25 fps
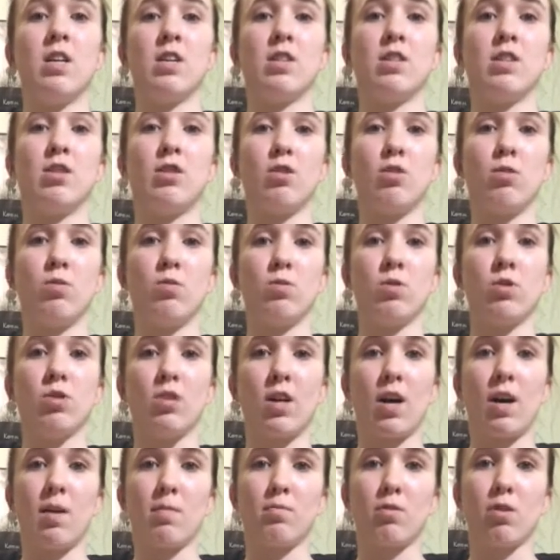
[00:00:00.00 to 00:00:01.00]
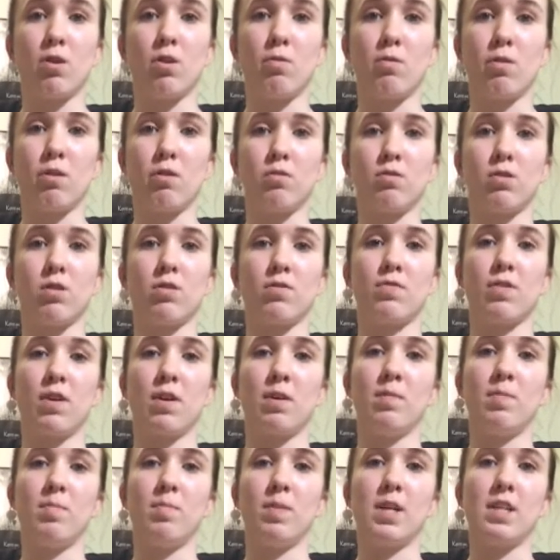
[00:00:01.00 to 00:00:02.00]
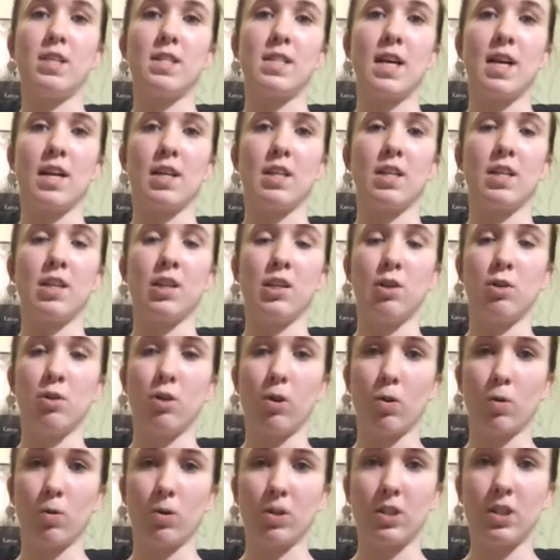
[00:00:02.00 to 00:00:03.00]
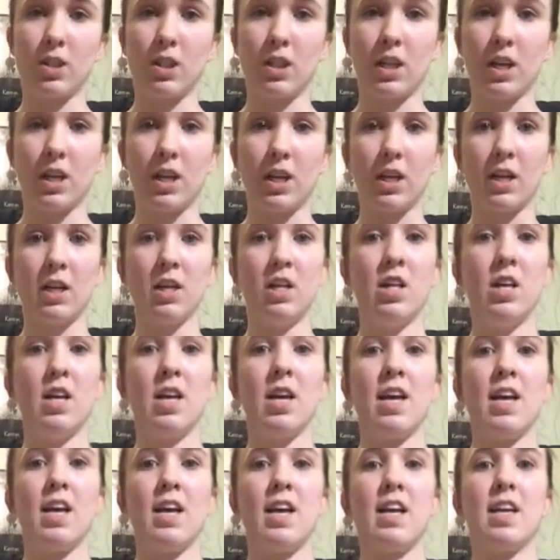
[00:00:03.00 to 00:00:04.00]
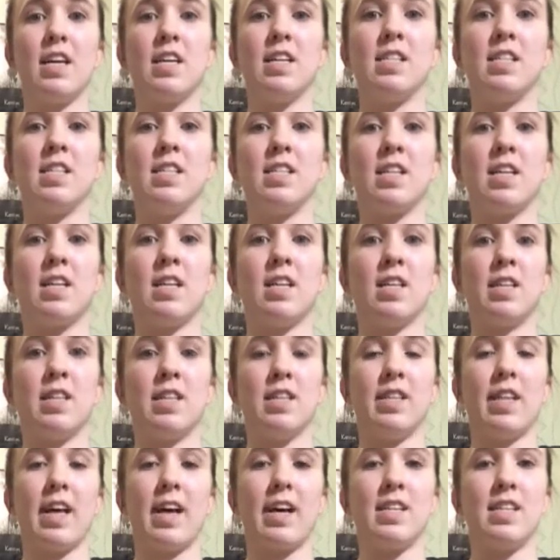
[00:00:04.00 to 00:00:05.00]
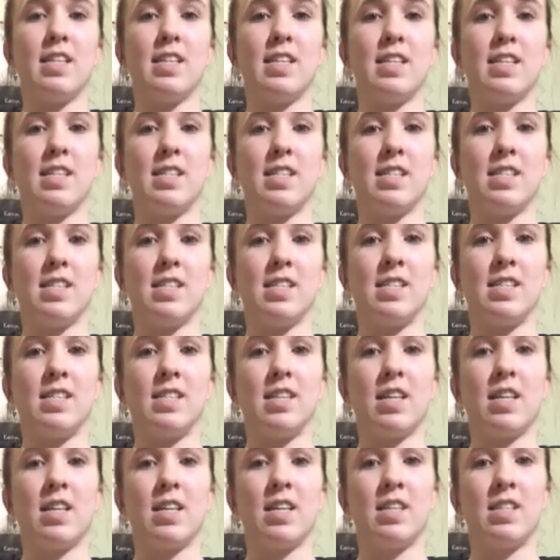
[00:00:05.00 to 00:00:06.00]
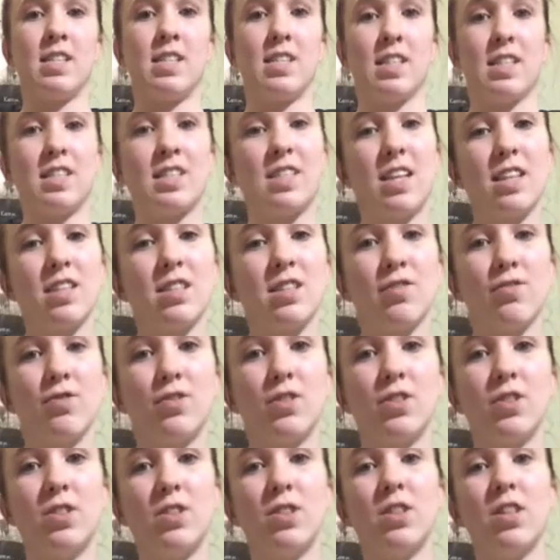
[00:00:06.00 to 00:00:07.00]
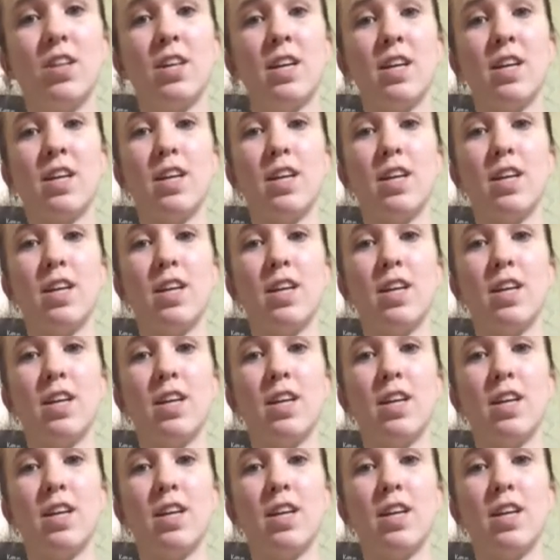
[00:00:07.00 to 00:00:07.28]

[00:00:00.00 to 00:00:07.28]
to stop Kronos from attacking New York City, and that is successful.